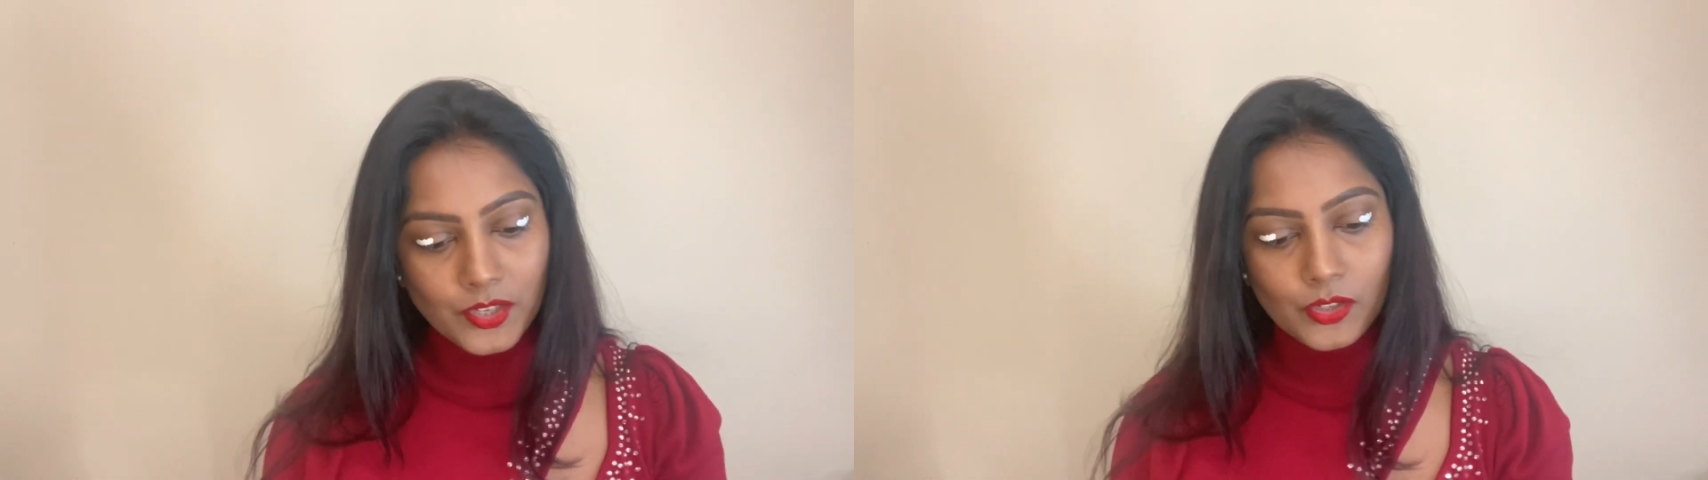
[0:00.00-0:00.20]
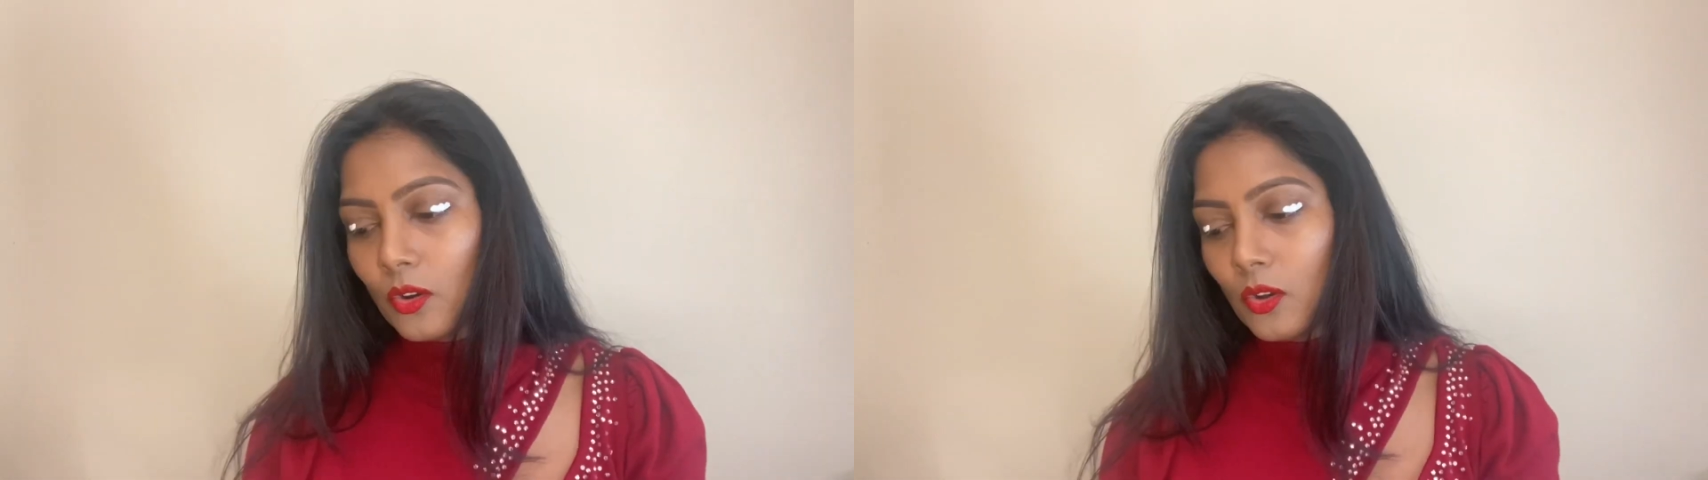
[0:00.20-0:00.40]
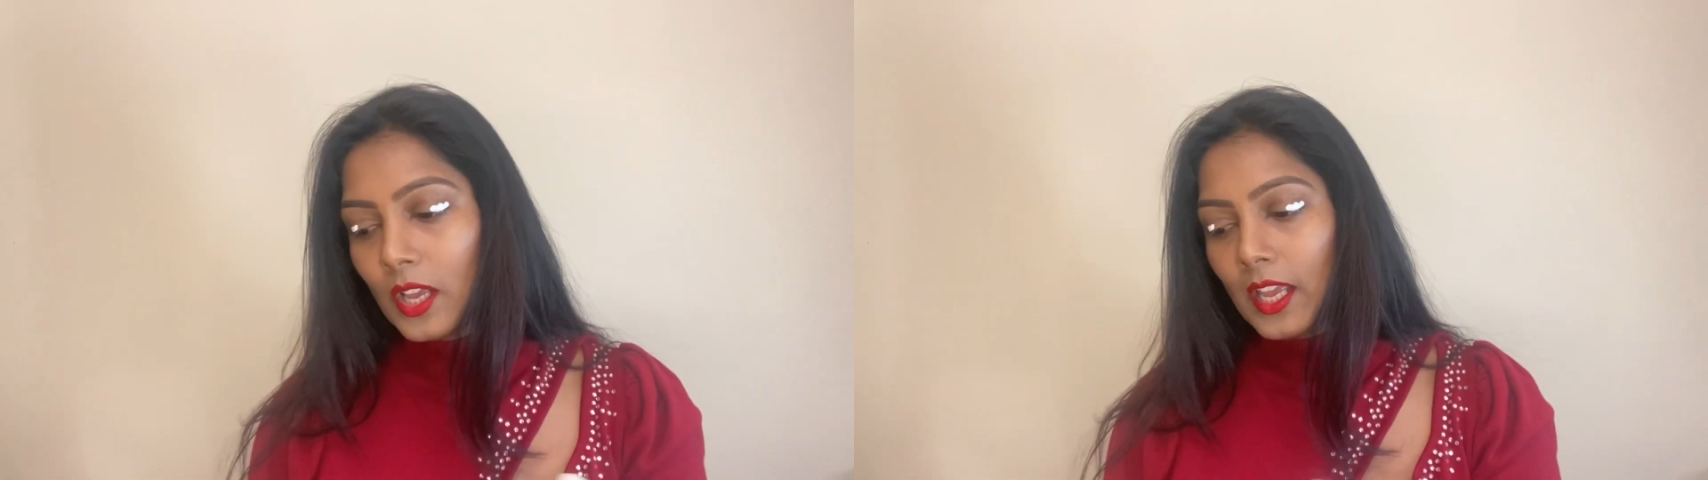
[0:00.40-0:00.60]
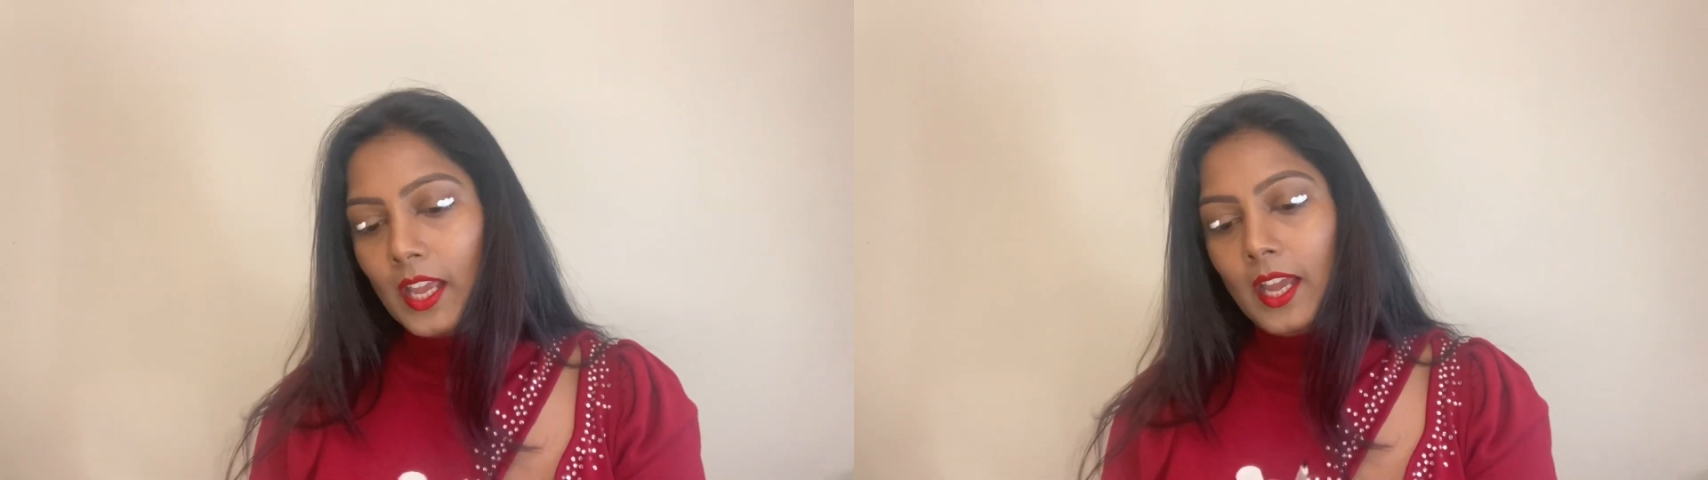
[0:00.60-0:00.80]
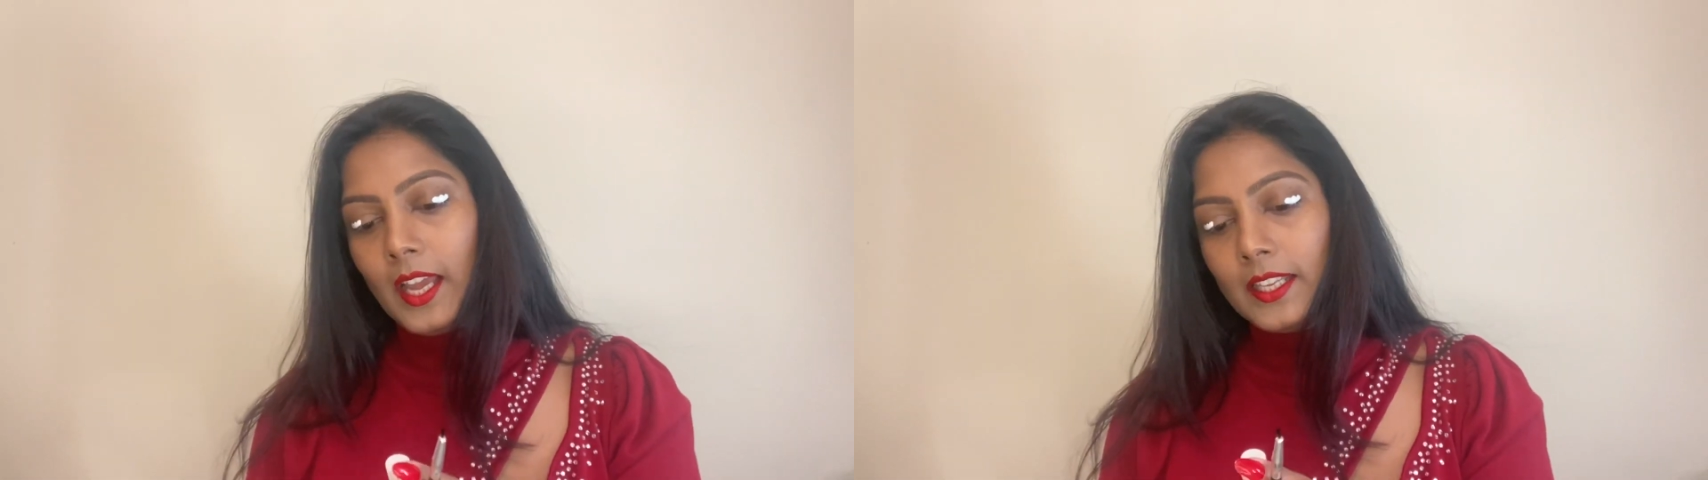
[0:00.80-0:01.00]
Just
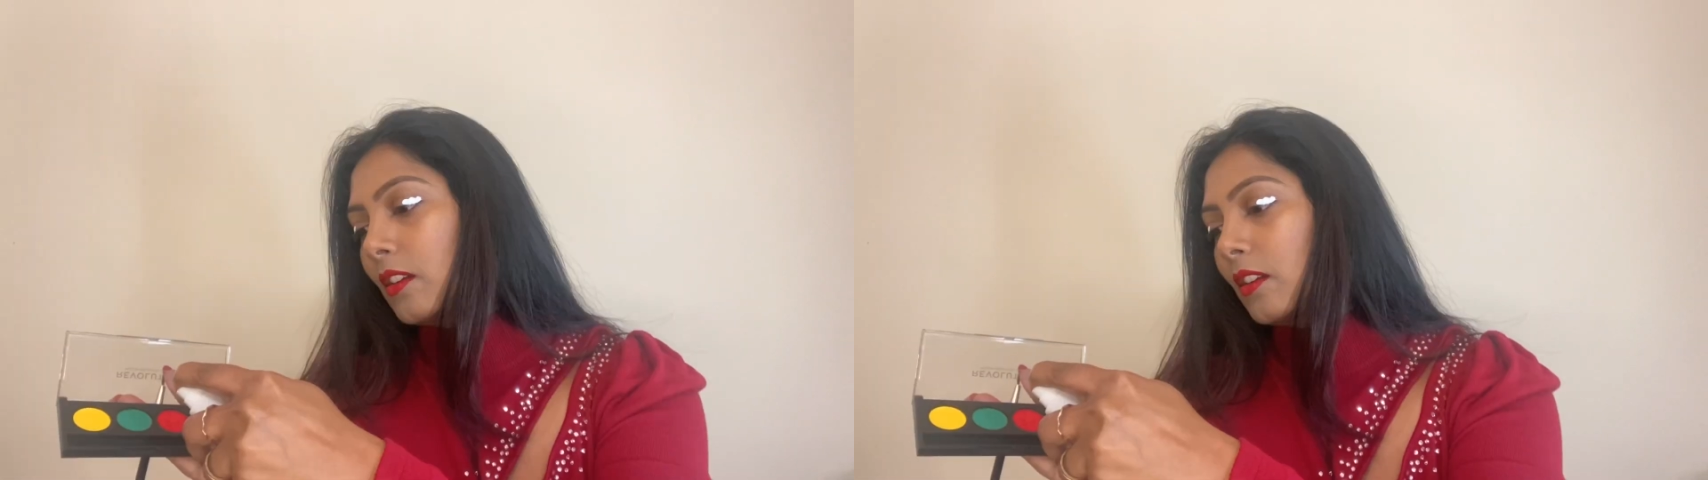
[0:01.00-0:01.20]
activate